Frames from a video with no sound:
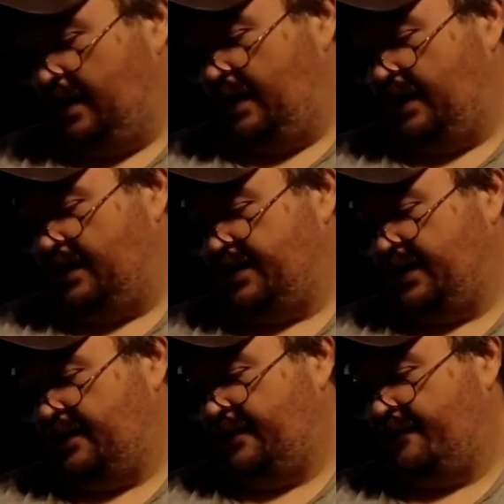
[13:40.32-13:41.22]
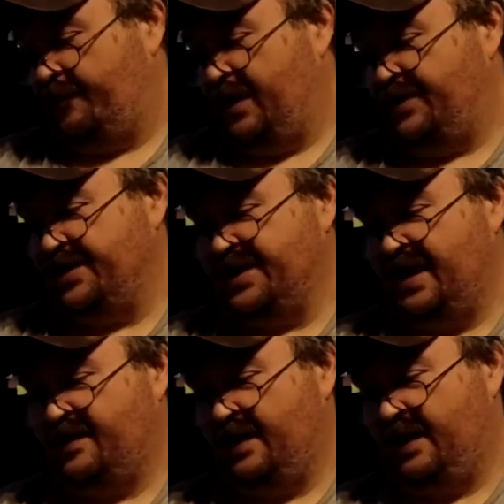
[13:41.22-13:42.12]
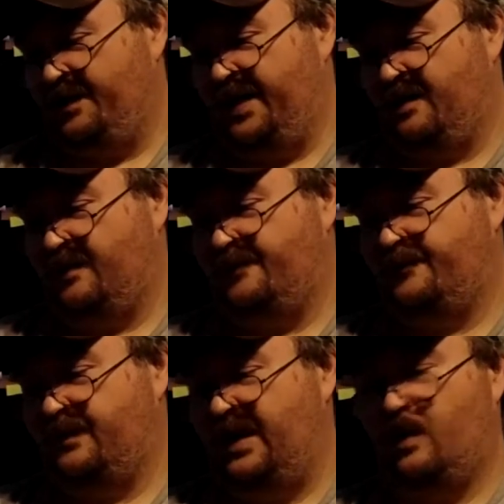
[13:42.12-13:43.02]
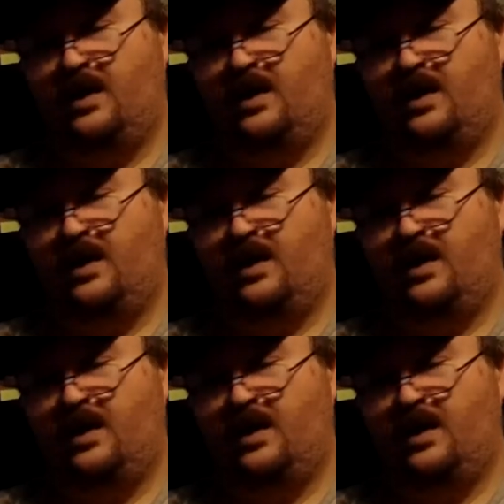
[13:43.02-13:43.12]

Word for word: It's uh, it's just like the little pill in a